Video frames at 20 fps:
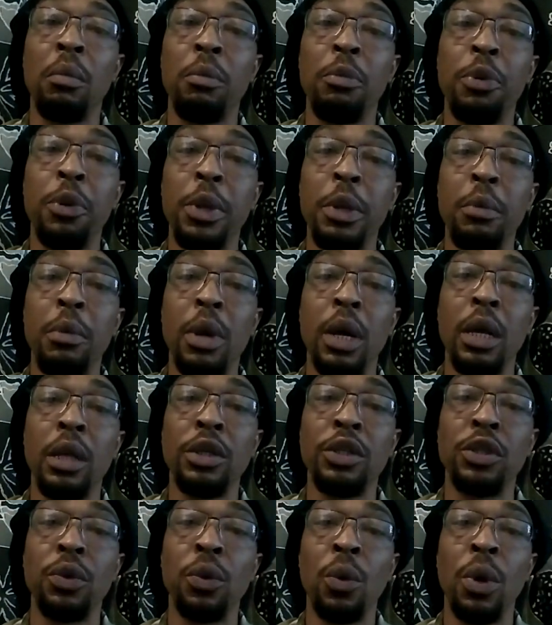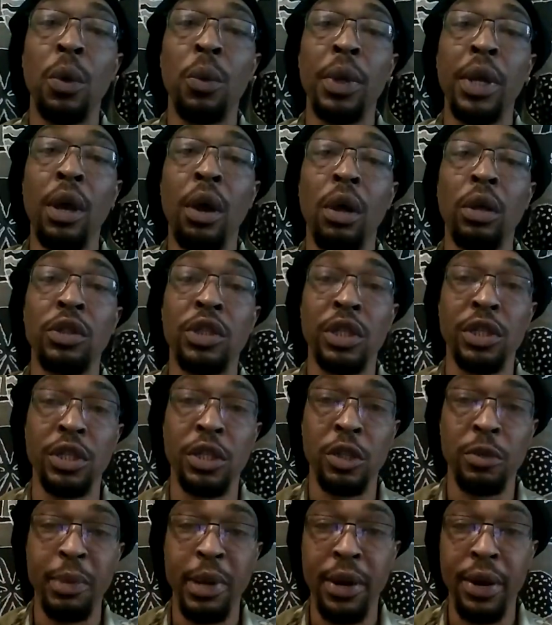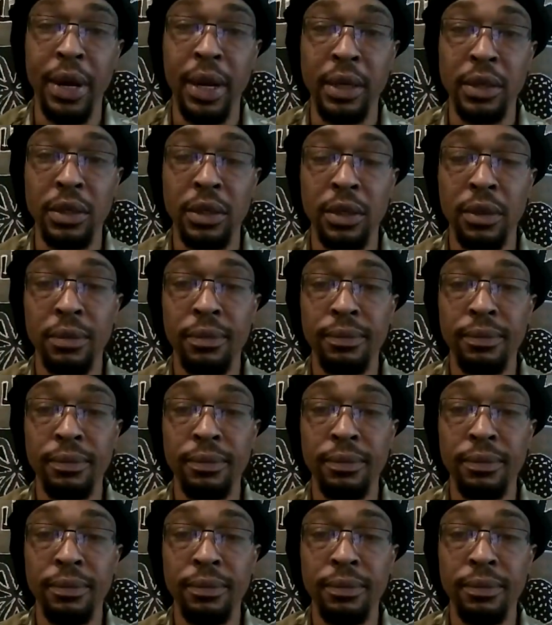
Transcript: pretty much what we all just experienced.